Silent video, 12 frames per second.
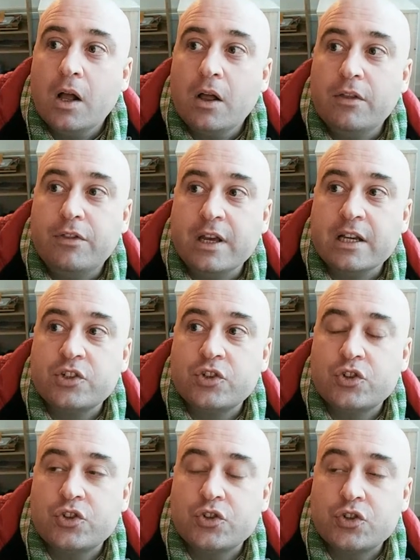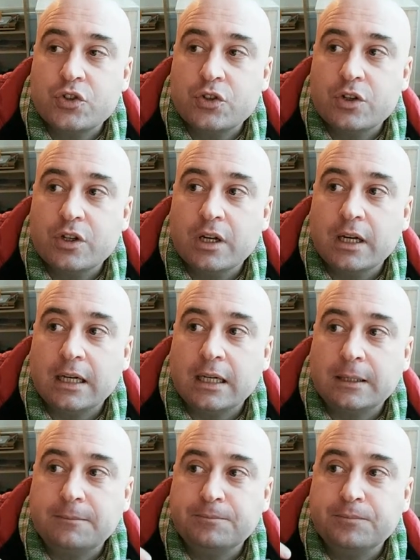this
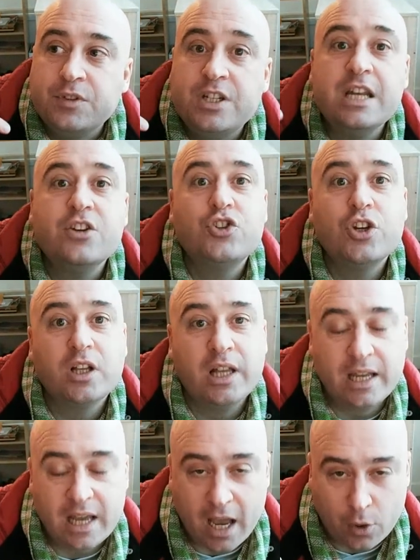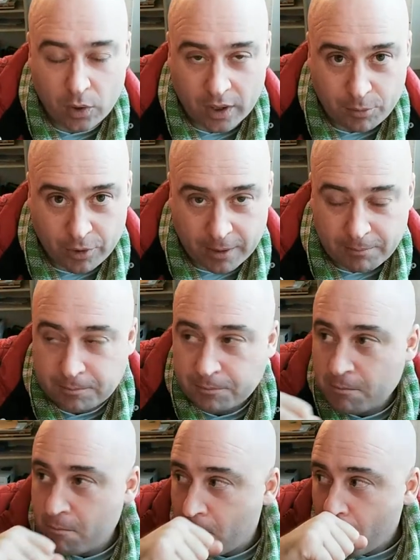um, disequilibrium
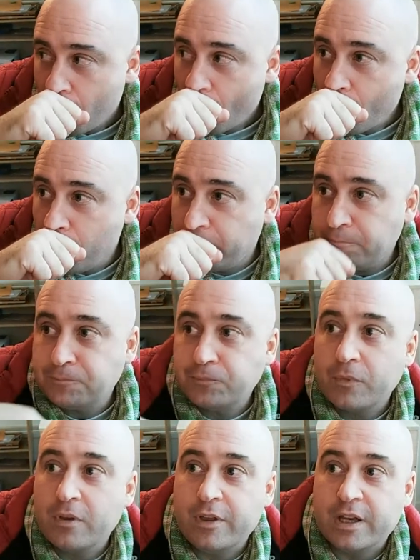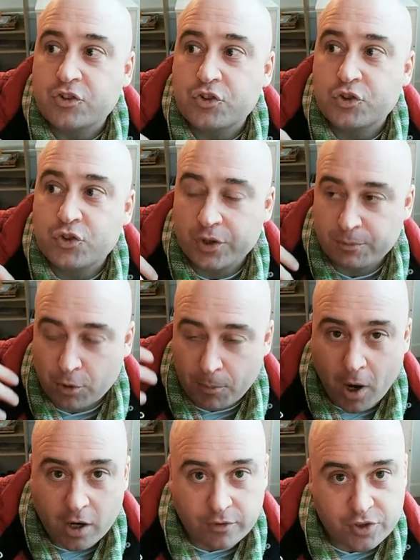this
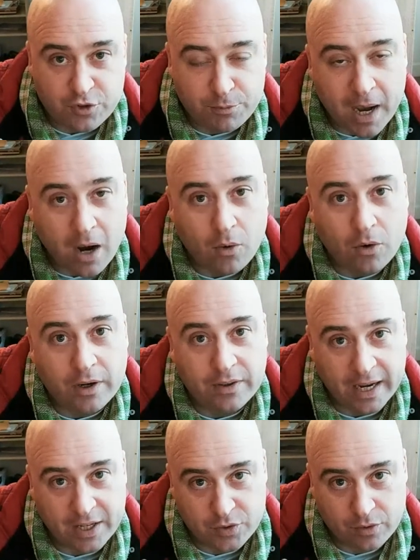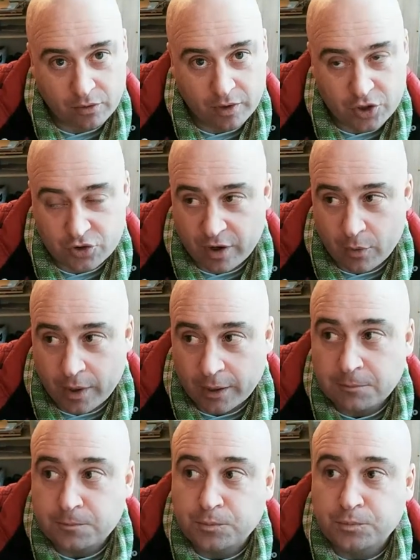preponderance of power in the hands of the religious right wing,